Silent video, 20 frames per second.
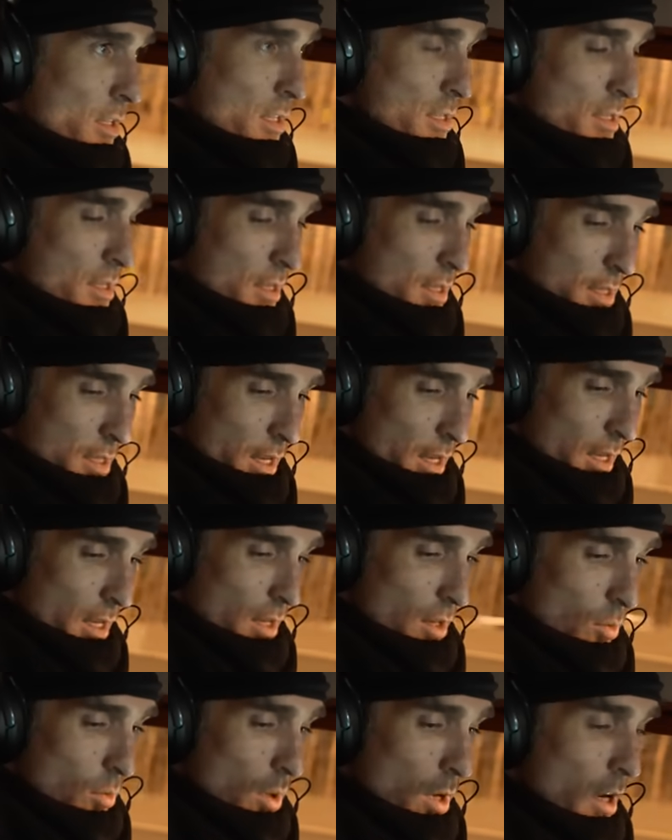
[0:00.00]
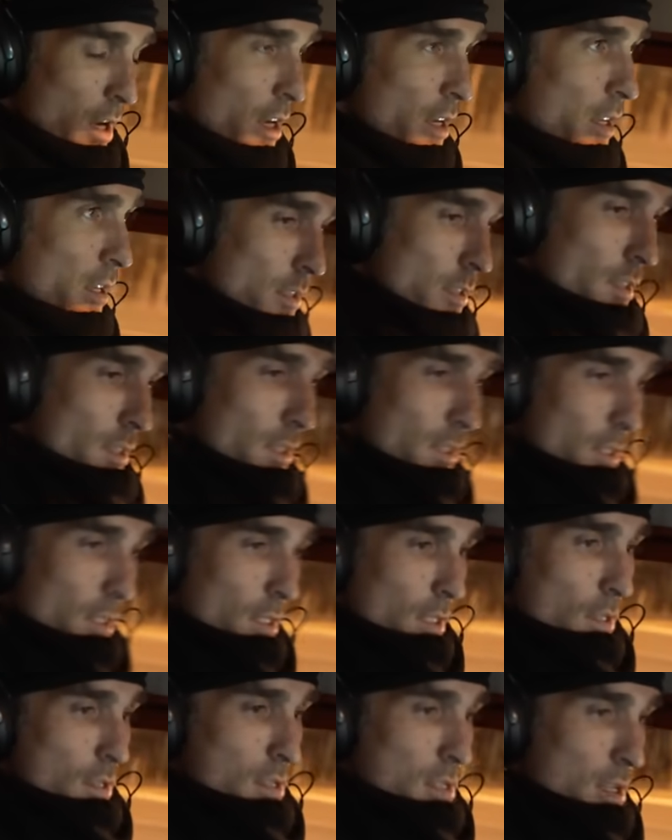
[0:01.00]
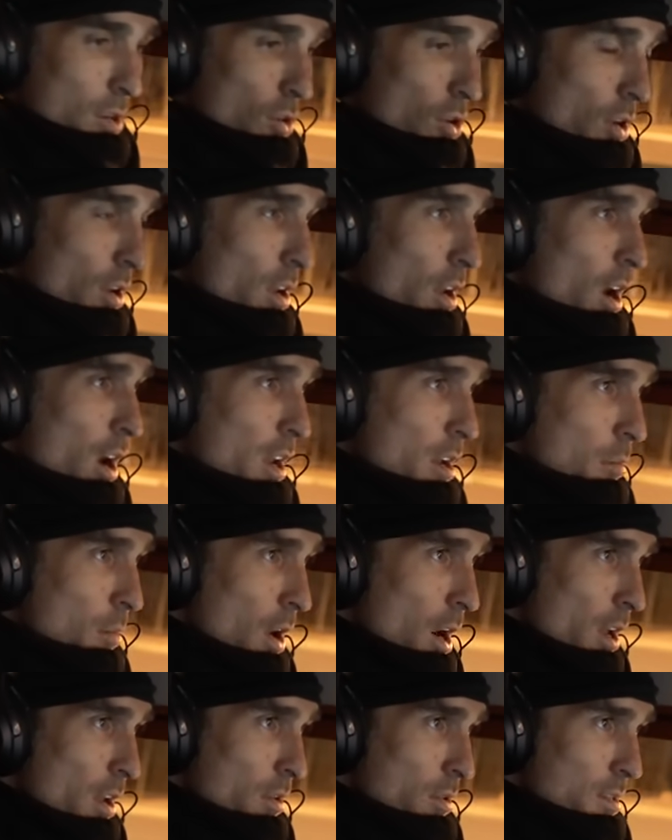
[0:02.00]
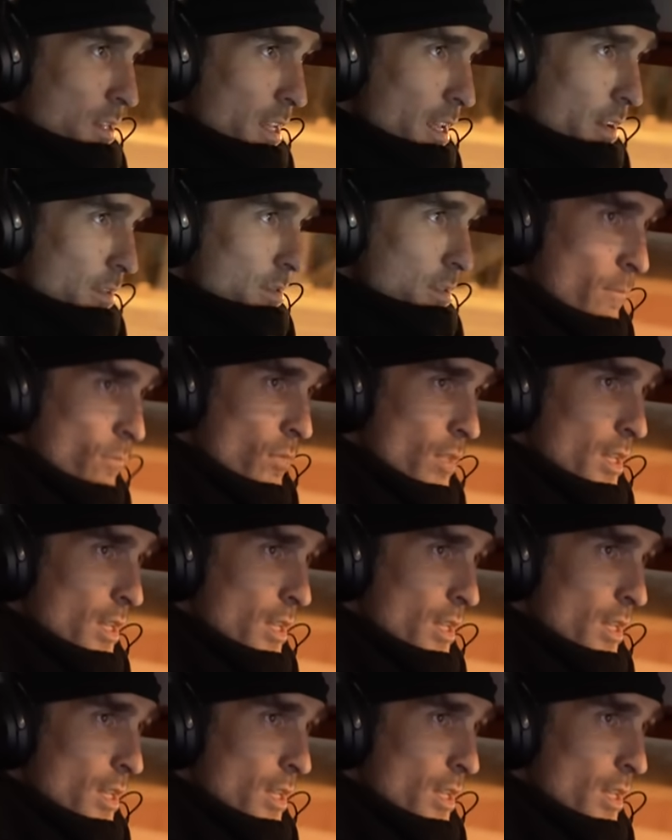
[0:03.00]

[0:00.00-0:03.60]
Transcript: This, this ain't gonna work. Still got nine miles left.